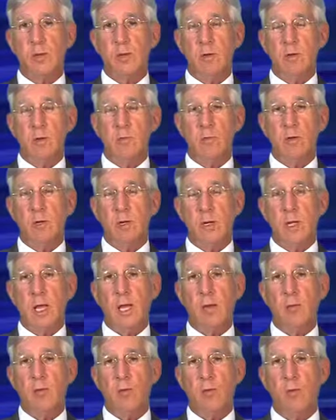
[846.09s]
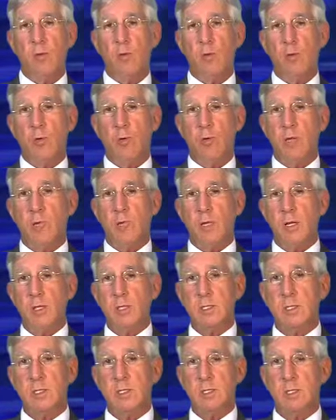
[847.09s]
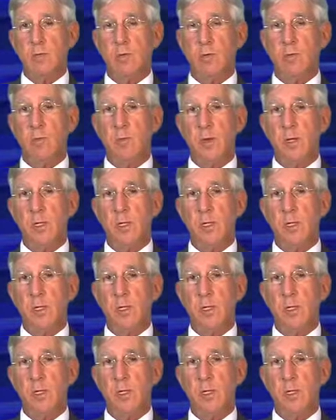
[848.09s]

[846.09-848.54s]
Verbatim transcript: and we're going to add more and more over the next uh, 12